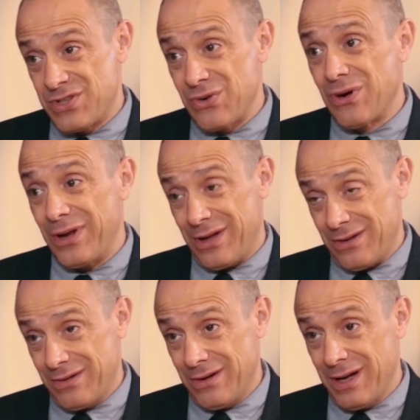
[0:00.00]
story,
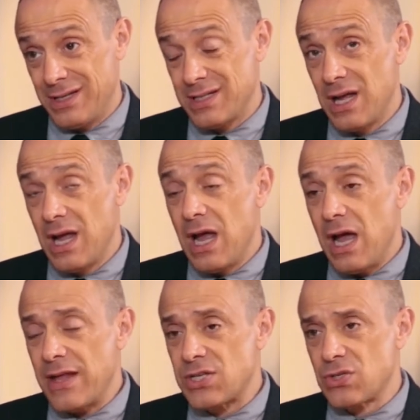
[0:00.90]
right?
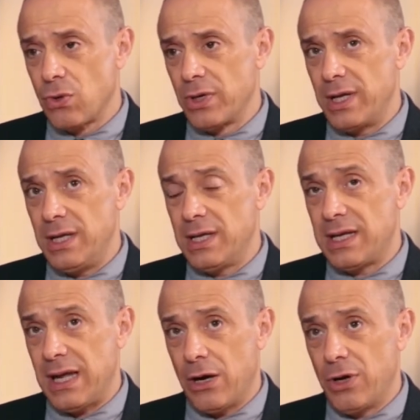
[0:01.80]
And that story
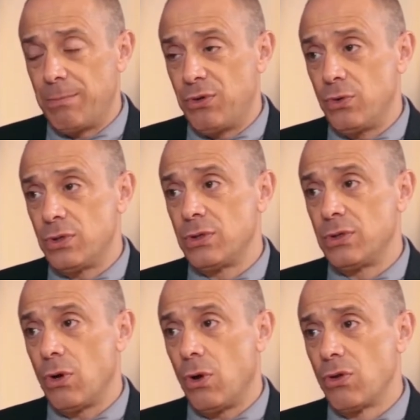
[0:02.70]
carried
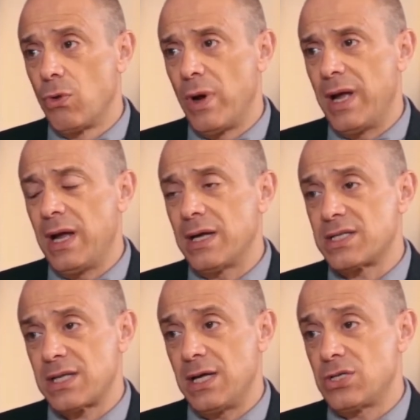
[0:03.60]
Putin all the way, I'd
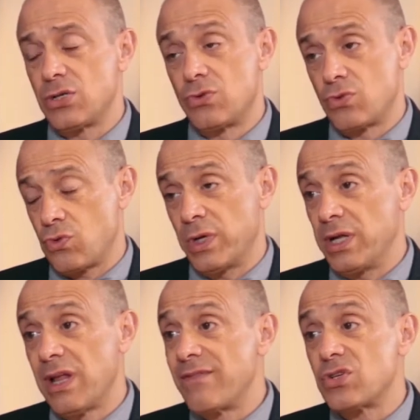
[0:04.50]
say, to
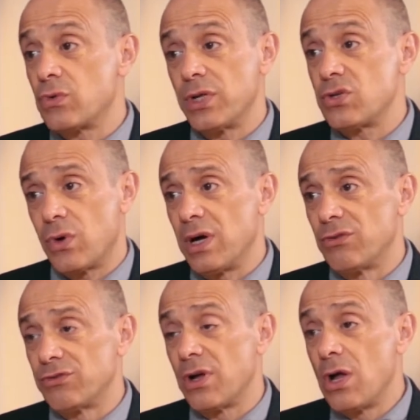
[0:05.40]
2011,
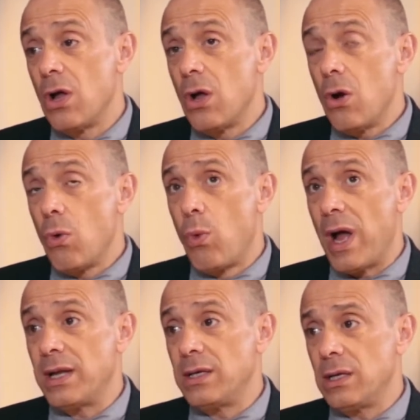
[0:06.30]
2012,
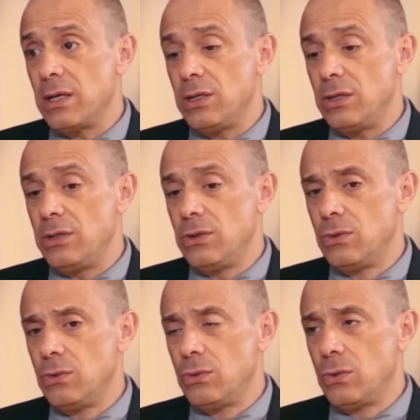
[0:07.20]
when
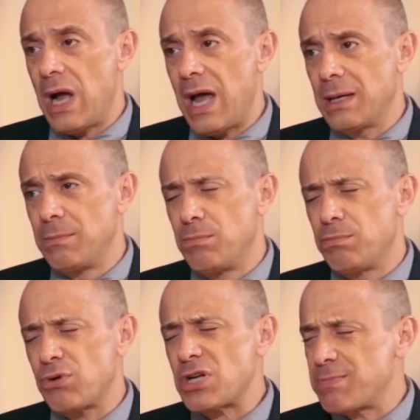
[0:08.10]
you had
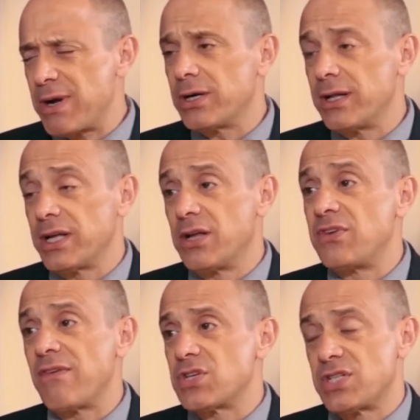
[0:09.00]
prosperity like you'd
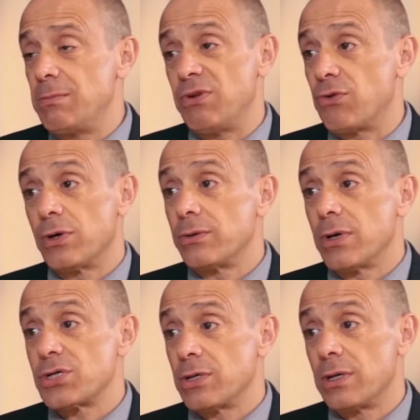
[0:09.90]
never seen before in
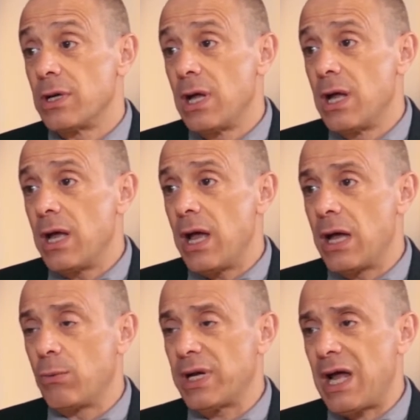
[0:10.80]
Russia.
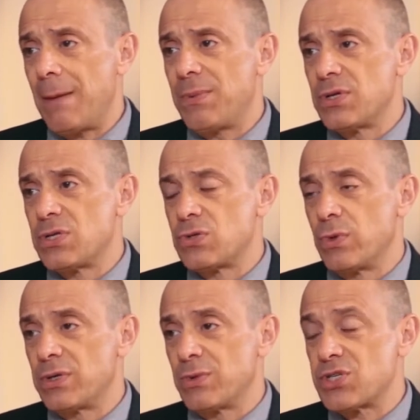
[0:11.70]
And what happens, what